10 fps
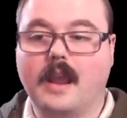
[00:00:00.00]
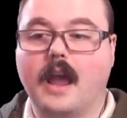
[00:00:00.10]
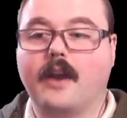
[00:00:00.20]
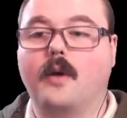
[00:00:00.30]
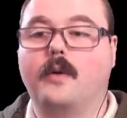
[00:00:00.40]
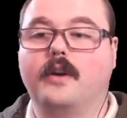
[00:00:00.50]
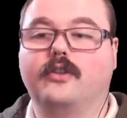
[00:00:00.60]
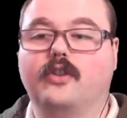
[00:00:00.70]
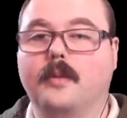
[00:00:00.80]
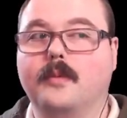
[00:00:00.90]
I don't want to
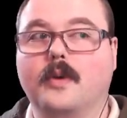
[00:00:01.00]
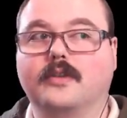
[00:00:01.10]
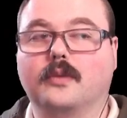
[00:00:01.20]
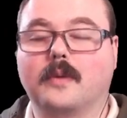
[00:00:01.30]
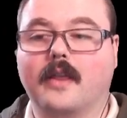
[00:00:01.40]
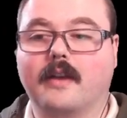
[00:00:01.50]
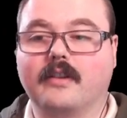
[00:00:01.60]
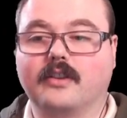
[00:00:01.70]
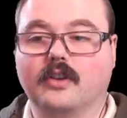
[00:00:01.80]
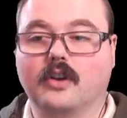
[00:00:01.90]
disturb the wizards while they're
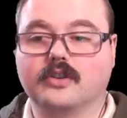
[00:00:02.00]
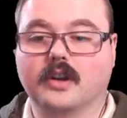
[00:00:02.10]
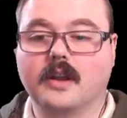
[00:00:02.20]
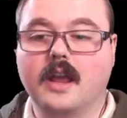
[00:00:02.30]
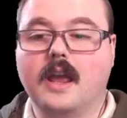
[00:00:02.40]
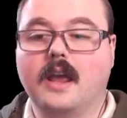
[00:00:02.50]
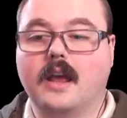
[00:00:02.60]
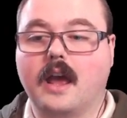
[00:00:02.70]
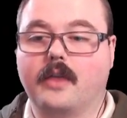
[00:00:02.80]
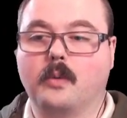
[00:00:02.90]
researching.
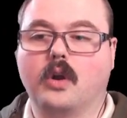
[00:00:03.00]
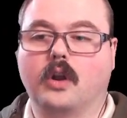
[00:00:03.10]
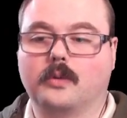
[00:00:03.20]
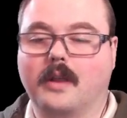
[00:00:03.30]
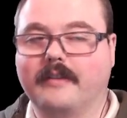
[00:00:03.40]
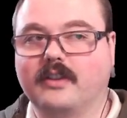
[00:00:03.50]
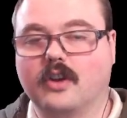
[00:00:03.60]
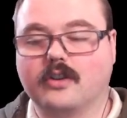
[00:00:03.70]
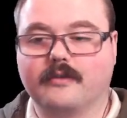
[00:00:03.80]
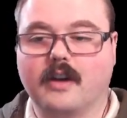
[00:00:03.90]
The warlocks while they're
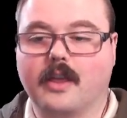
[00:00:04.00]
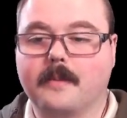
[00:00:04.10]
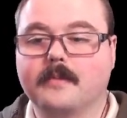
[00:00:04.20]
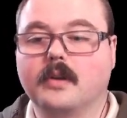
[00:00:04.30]
researching, rather.